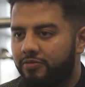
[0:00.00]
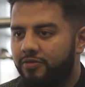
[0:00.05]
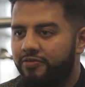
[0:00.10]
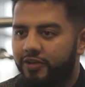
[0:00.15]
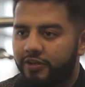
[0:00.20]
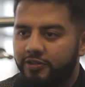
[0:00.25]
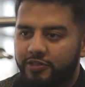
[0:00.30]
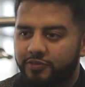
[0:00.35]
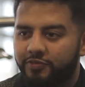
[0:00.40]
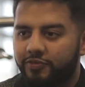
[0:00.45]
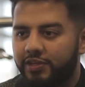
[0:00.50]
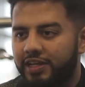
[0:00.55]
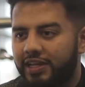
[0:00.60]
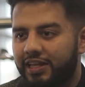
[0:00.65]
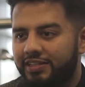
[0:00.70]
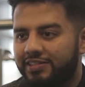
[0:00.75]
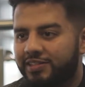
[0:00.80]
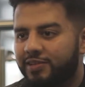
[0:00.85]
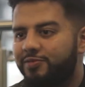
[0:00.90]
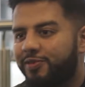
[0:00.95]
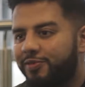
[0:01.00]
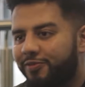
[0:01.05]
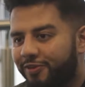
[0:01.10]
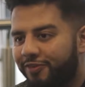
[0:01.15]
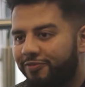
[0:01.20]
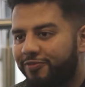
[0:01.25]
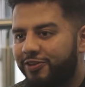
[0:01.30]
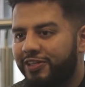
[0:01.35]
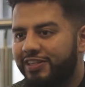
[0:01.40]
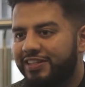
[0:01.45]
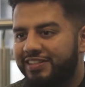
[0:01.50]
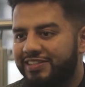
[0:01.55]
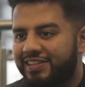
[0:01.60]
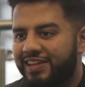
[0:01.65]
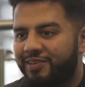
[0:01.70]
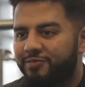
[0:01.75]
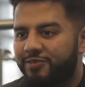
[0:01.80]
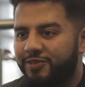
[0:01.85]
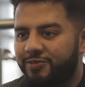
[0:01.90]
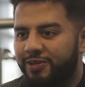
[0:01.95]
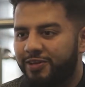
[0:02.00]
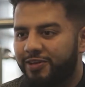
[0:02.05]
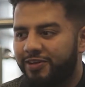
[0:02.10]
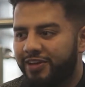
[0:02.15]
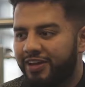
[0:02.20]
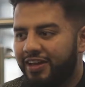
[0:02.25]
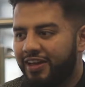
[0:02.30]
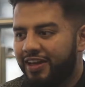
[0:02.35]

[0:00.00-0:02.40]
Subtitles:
We voted for you last time, we'll vote for you this time as well.